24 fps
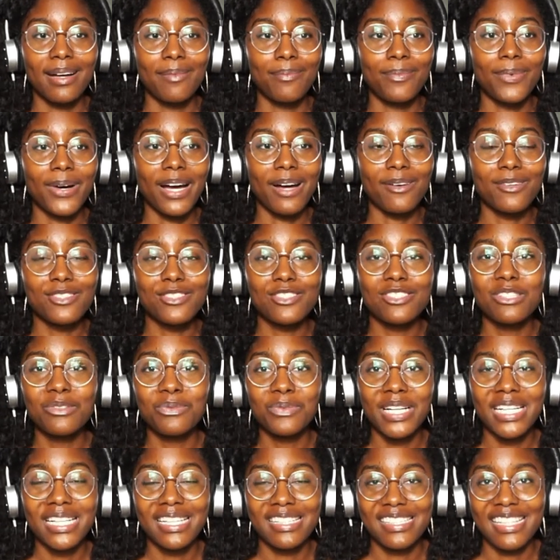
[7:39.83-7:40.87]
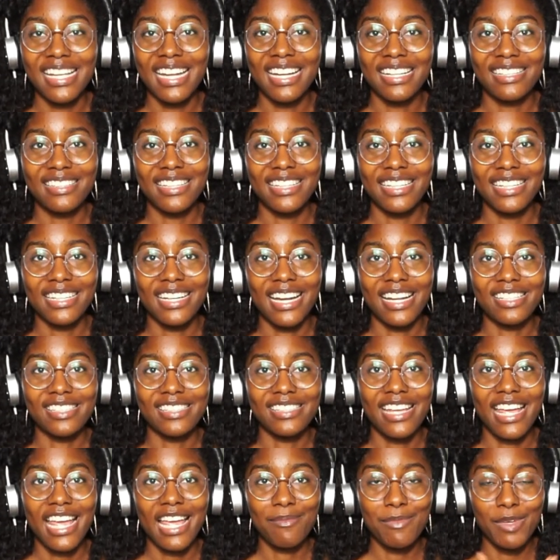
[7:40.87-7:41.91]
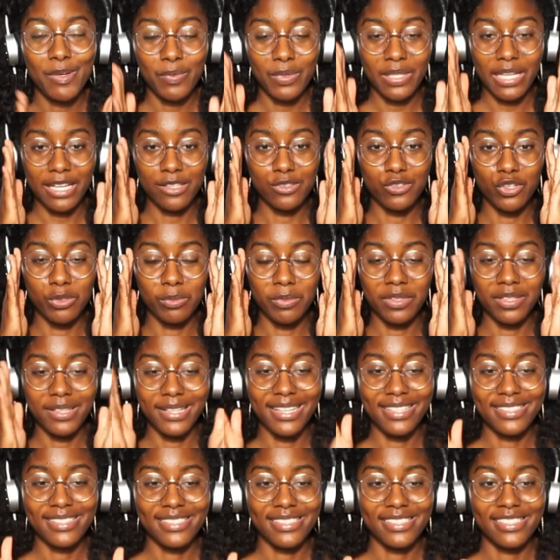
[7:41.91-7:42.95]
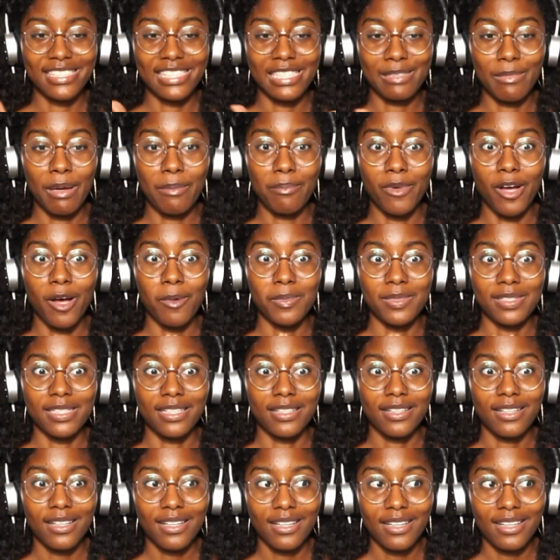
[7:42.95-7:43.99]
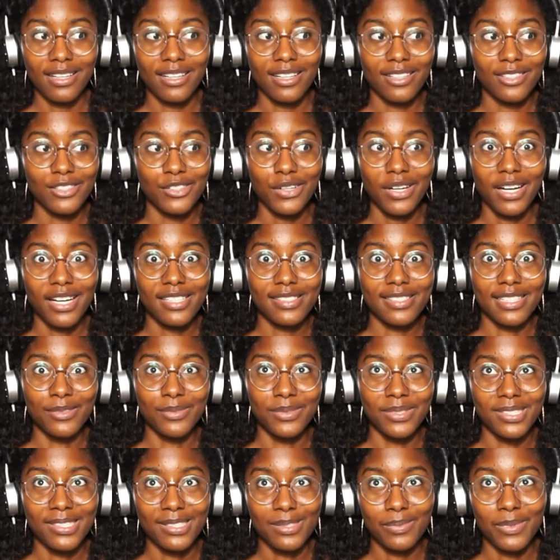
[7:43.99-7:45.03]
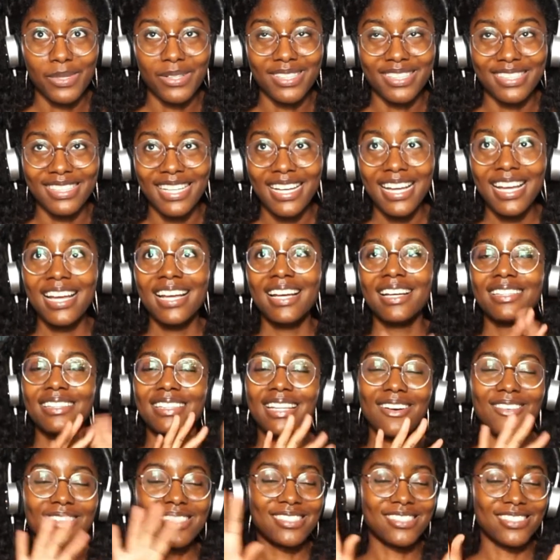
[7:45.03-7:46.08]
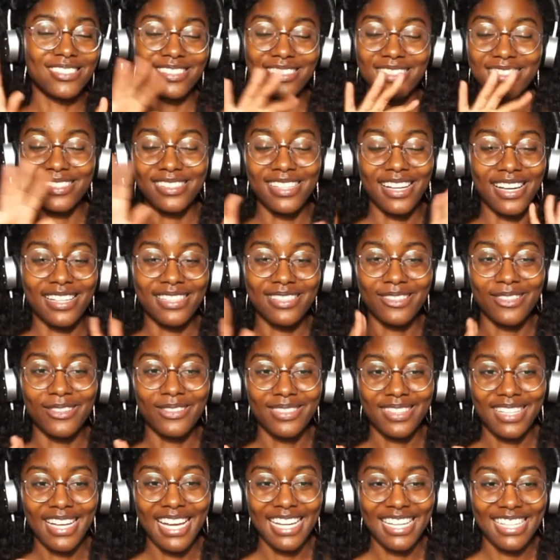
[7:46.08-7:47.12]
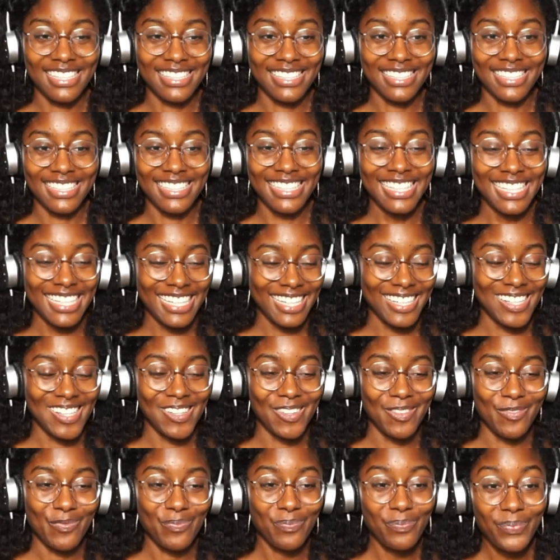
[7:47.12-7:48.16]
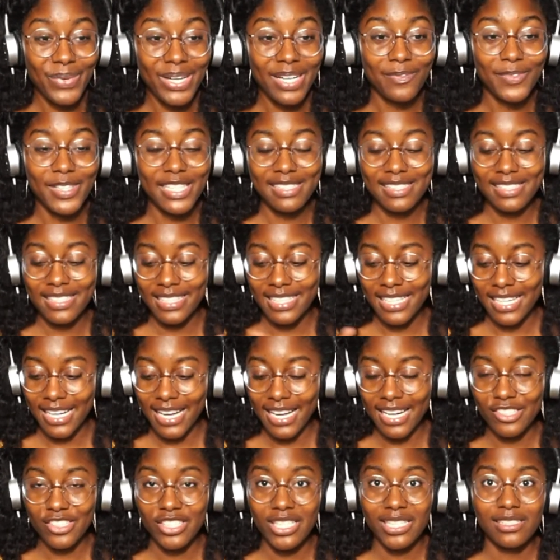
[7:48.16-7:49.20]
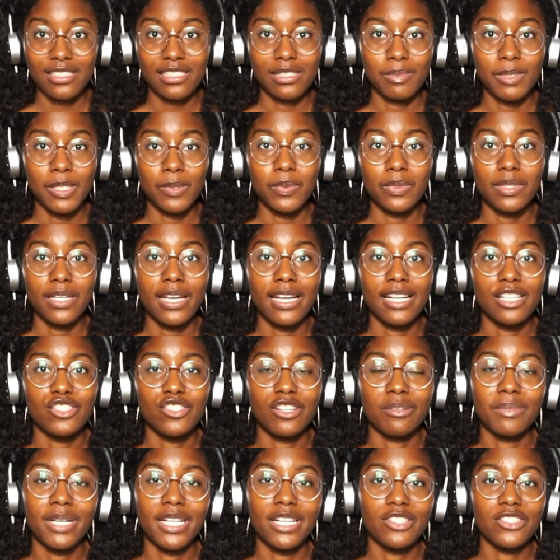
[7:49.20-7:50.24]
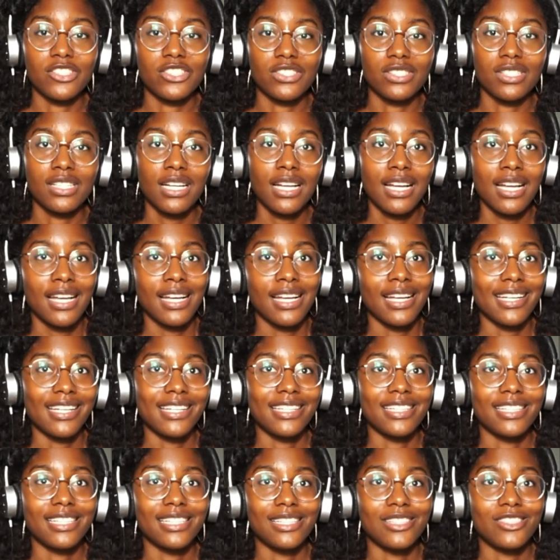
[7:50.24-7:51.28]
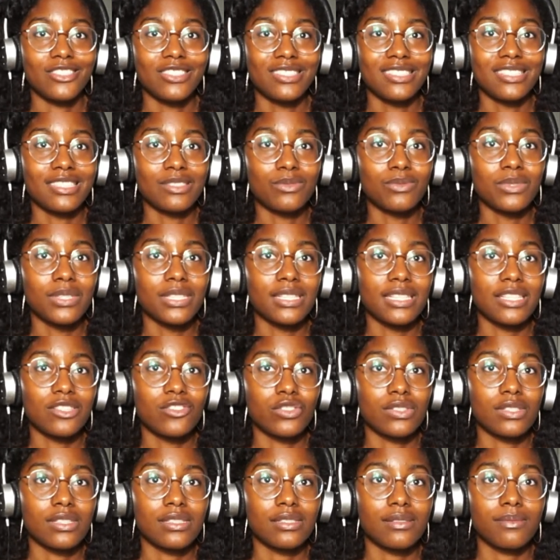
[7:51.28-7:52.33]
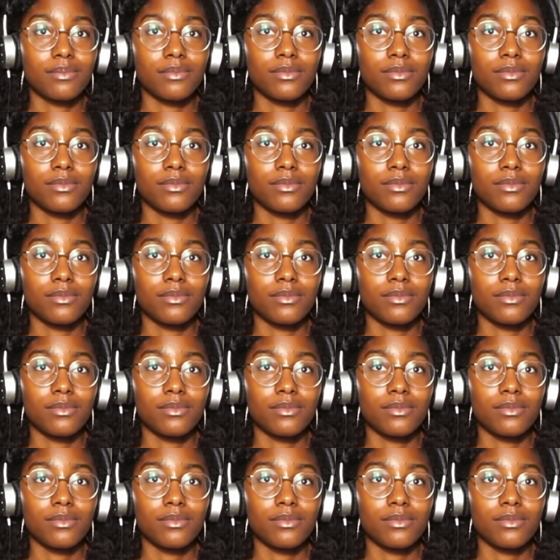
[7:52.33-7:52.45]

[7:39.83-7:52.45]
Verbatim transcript: But I was too afraid to say anything, and I just came in with like normal glasses, and my mom was like, oh, your eye's like really swollen. That was just a side note kind of thing. Um, but basically I got a chance to speak with the H R manager, and she just really just